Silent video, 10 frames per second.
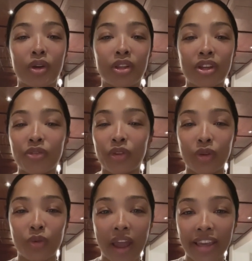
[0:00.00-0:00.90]
we're looking for
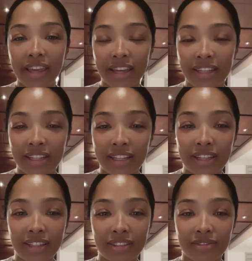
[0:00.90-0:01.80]
the right
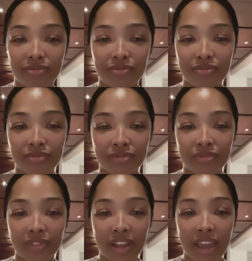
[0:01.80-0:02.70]
candidate
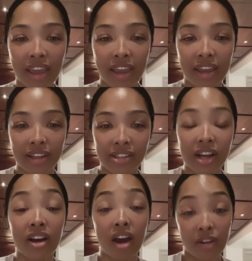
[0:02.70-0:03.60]
and
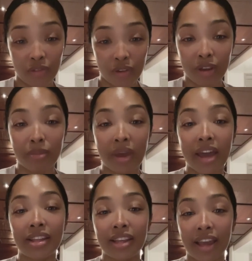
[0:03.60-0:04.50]
a God-fearing
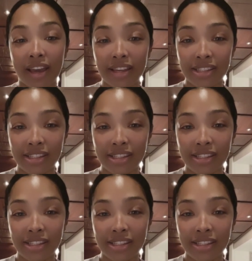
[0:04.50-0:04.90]
man, yes.